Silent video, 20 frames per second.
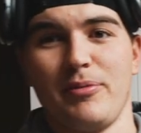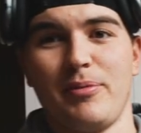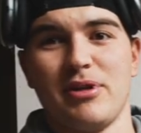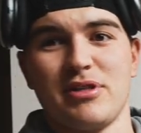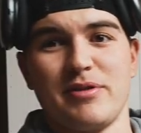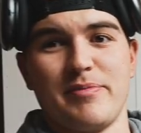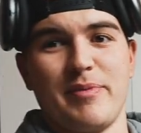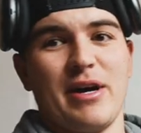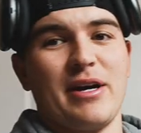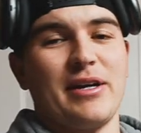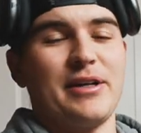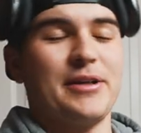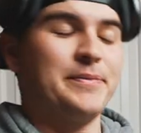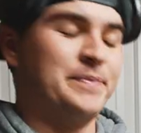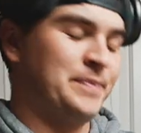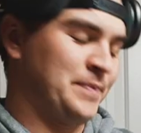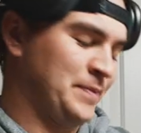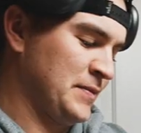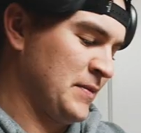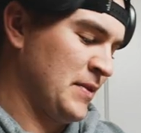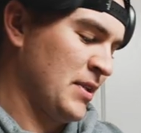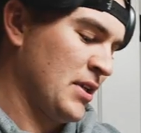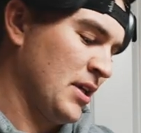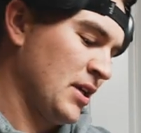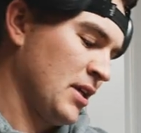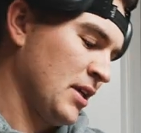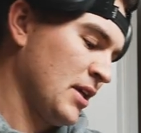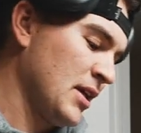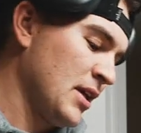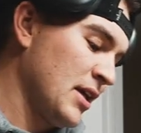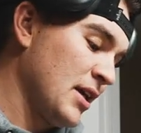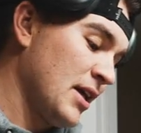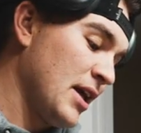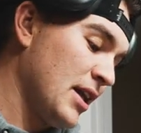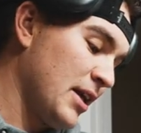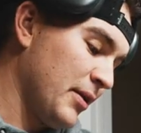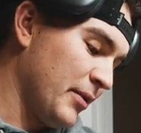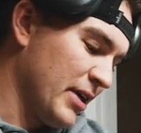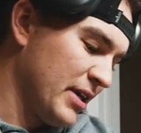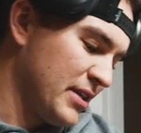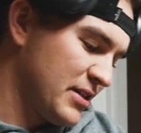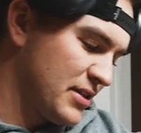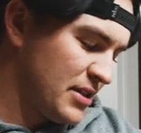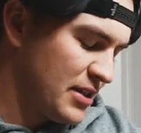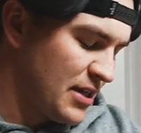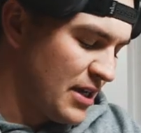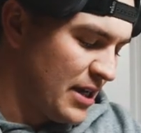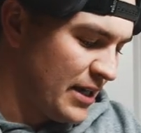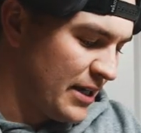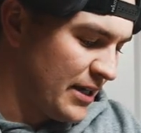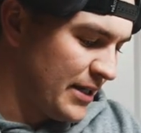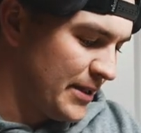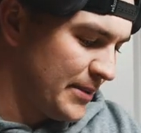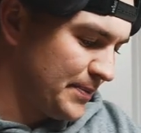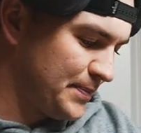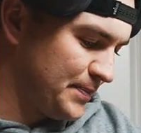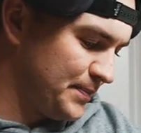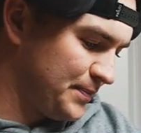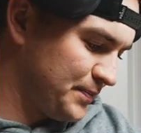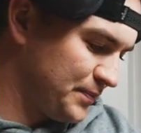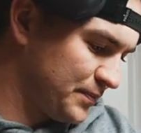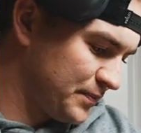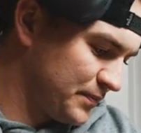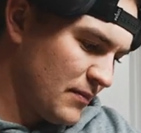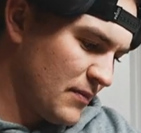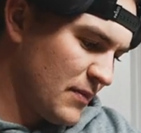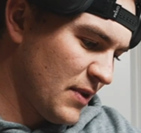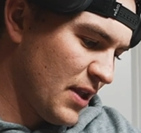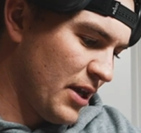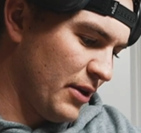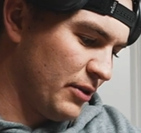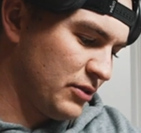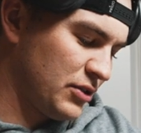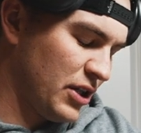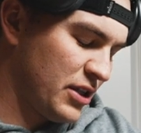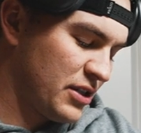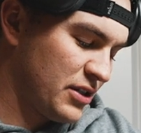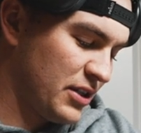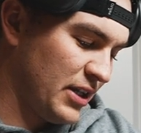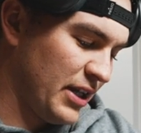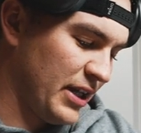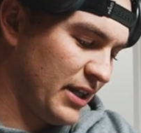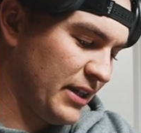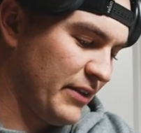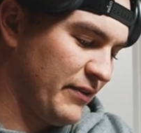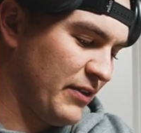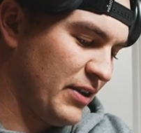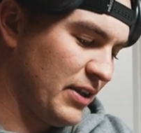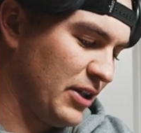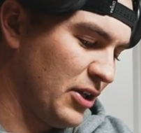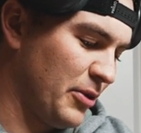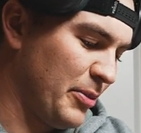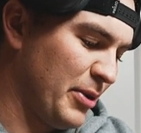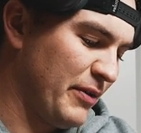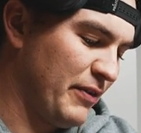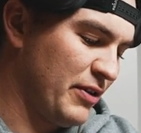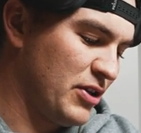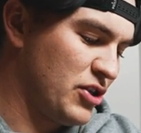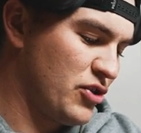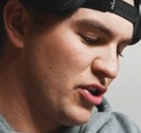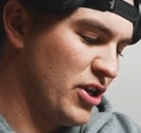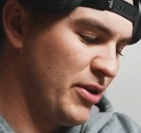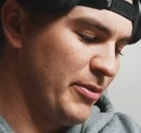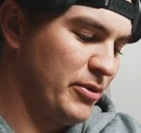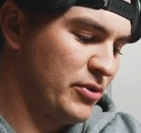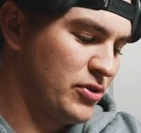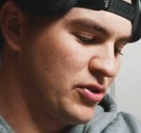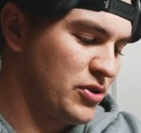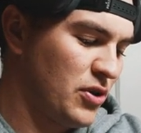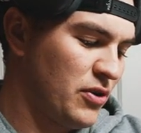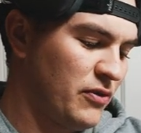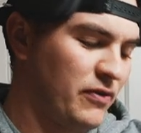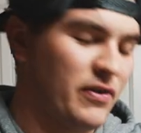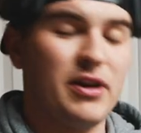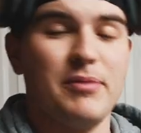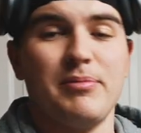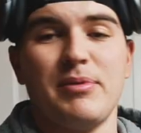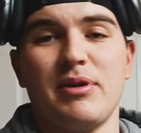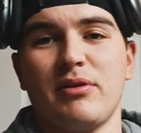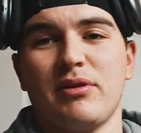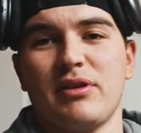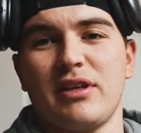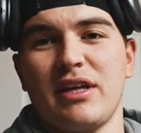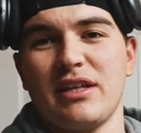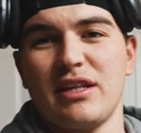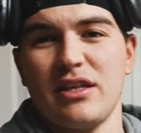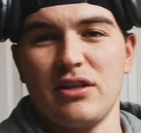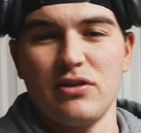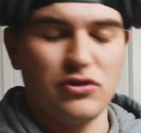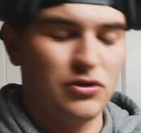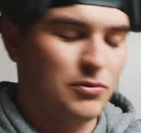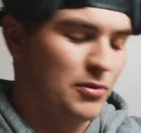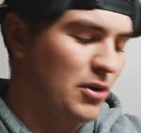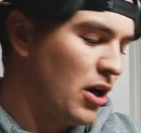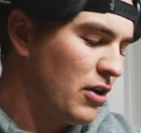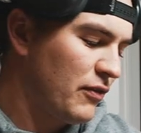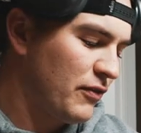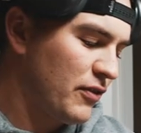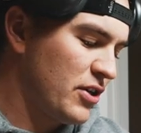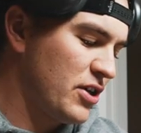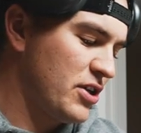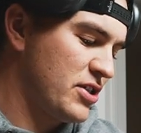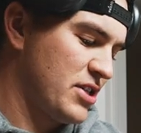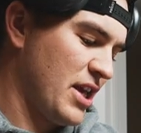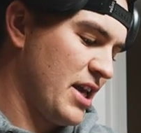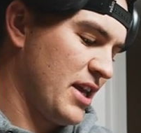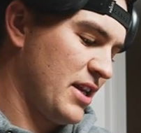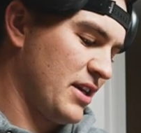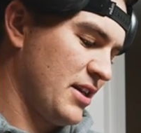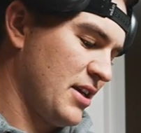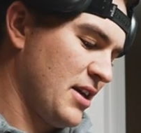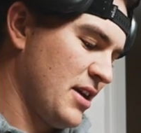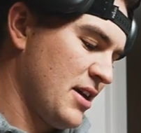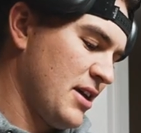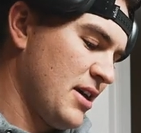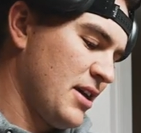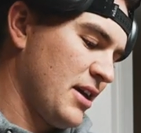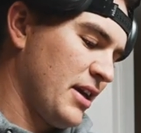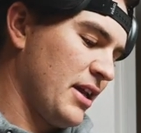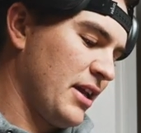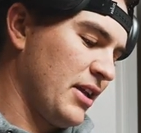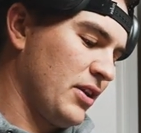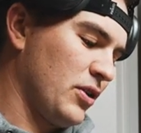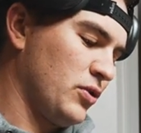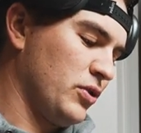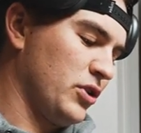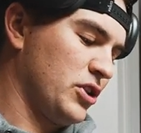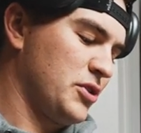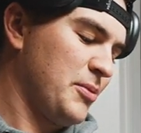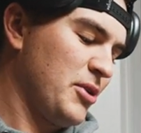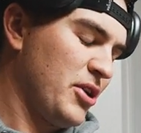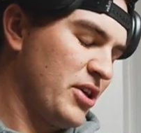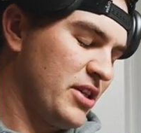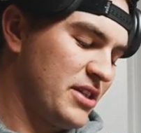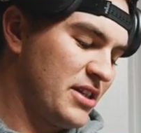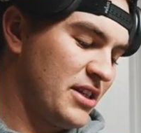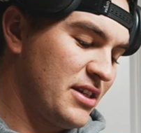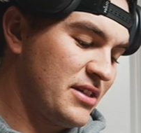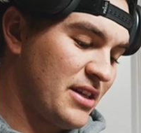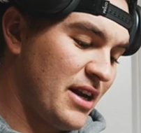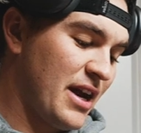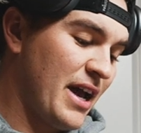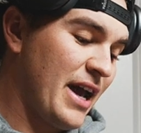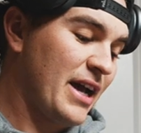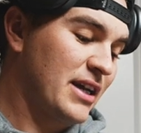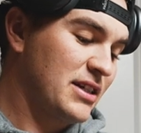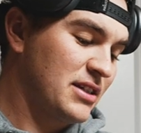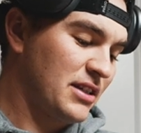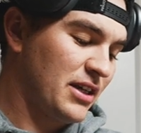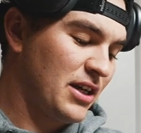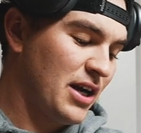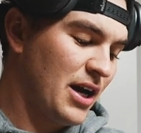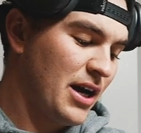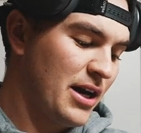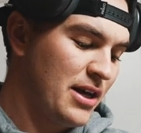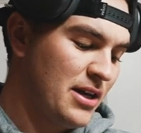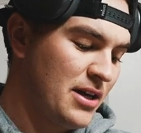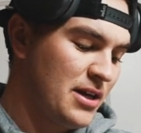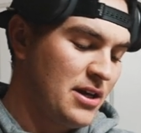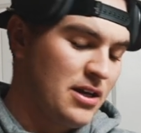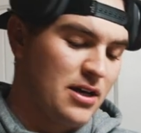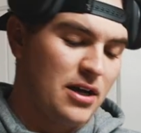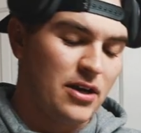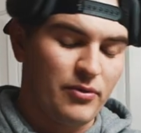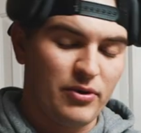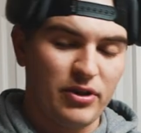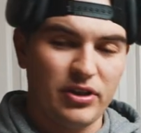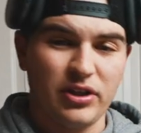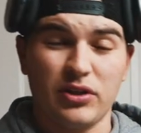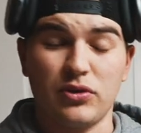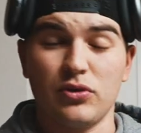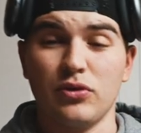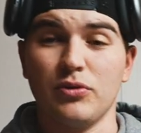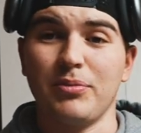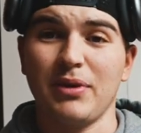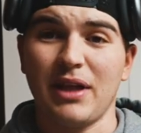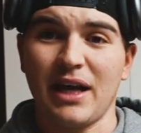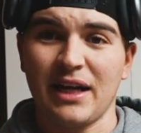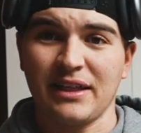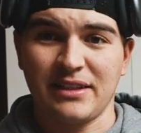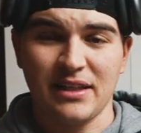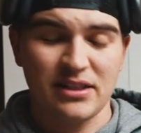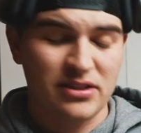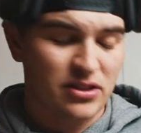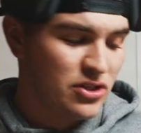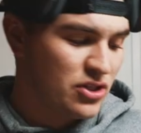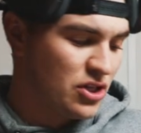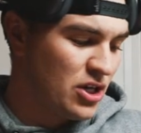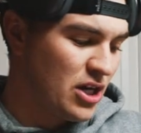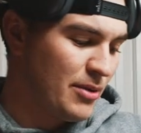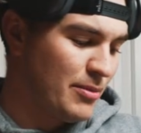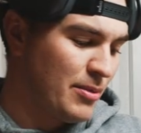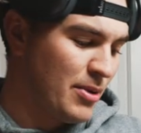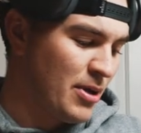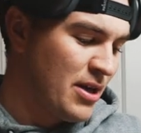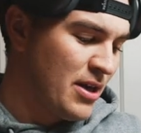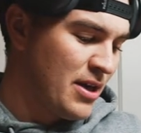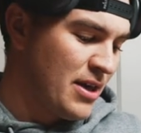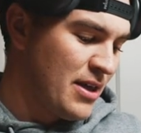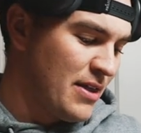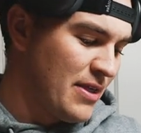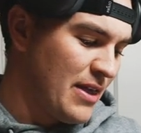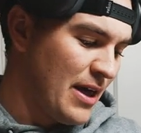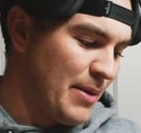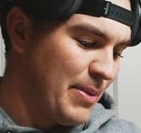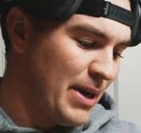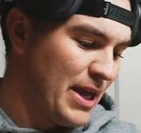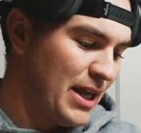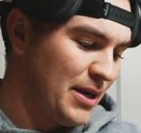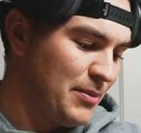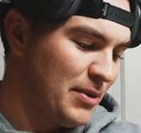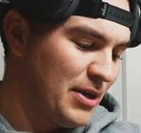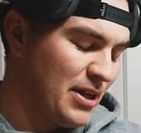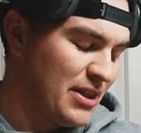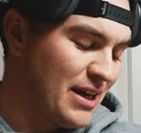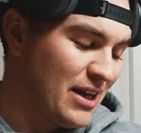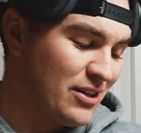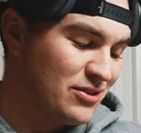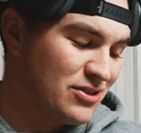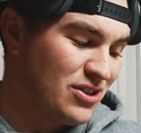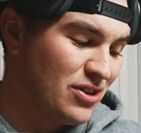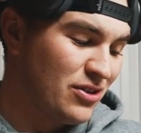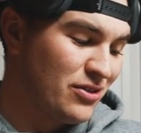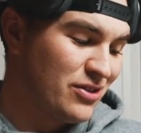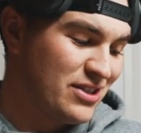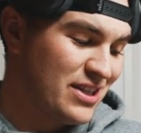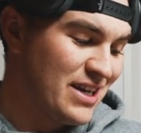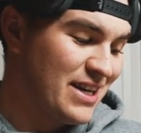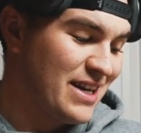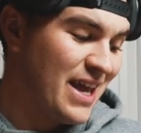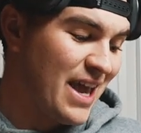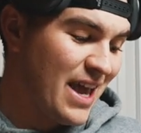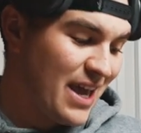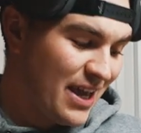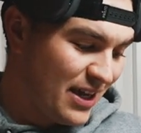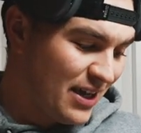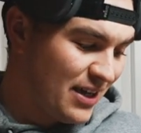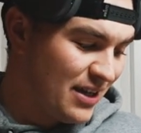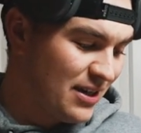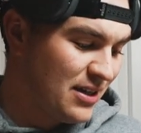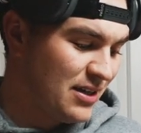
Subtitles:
deposit back. Anyways, it was honestly like living a little bit of a dream. It was so fun being with like the YouTube golfers and getting the cool experiences. And I actually got a really cool Black Desert job that paid me $1,000 a day